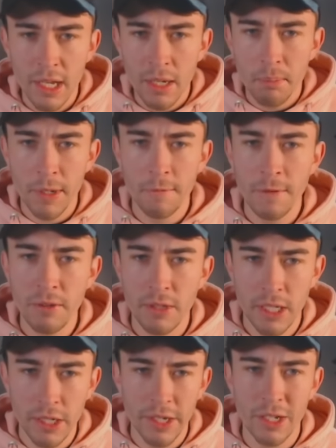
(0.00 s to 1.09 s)
but I felt that
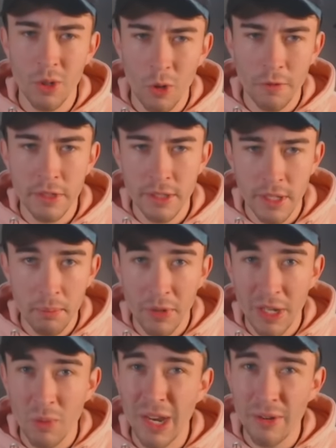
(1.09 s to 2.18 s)
United often done
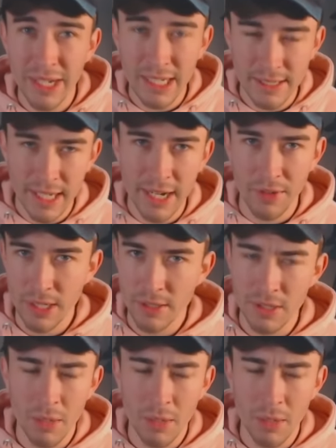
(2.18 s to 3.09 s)
pretty well in these areas,